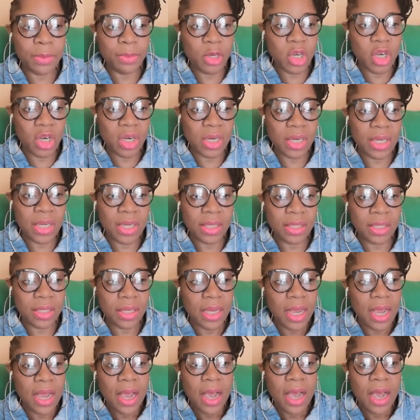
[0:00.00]
because
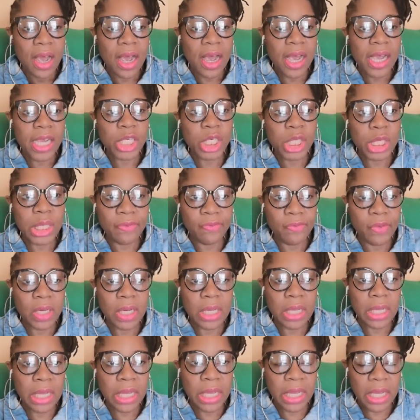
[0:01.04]
I just
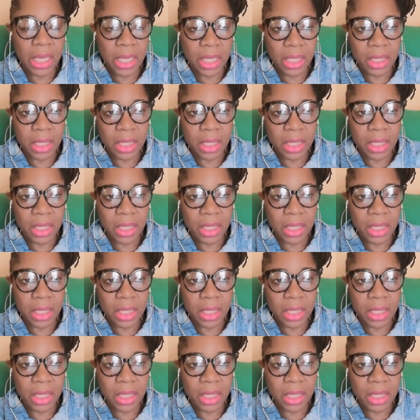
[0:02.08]
feel like